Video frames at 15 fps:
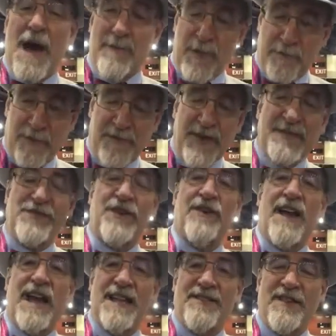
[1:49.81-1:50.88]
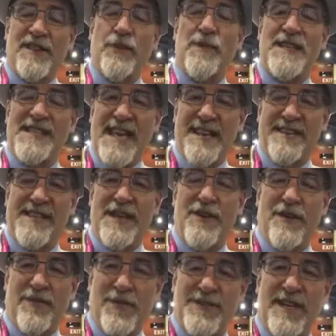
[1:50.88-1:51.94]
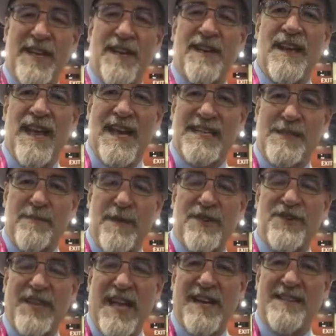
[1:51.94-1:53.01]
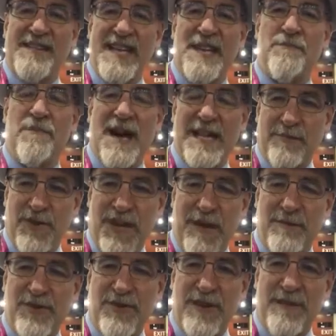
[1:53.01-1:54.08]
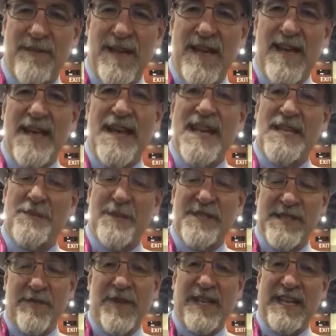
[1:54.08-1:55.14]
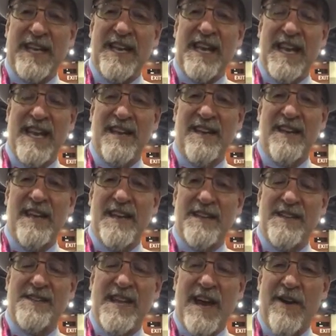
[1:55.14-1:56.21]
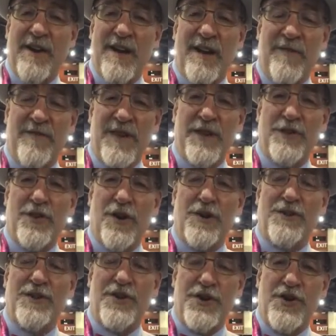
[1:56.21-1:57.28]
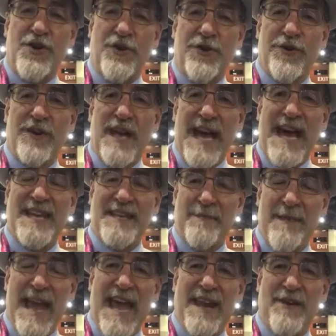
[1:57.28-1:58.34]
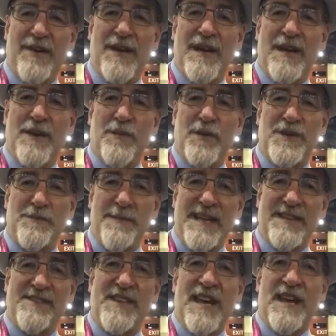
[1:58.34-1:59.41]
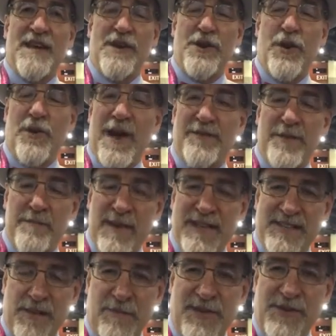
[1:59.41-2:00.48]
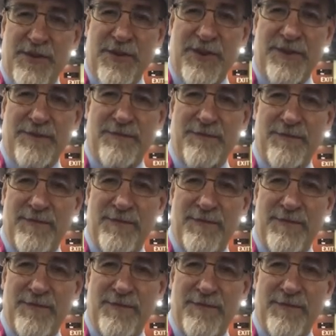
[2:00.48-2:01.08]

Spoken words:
I'm a professor at Louisiana State University, and I specialize in polymer chemistry, and specifically in this field called cure on demand, which means you don't have to mix the material.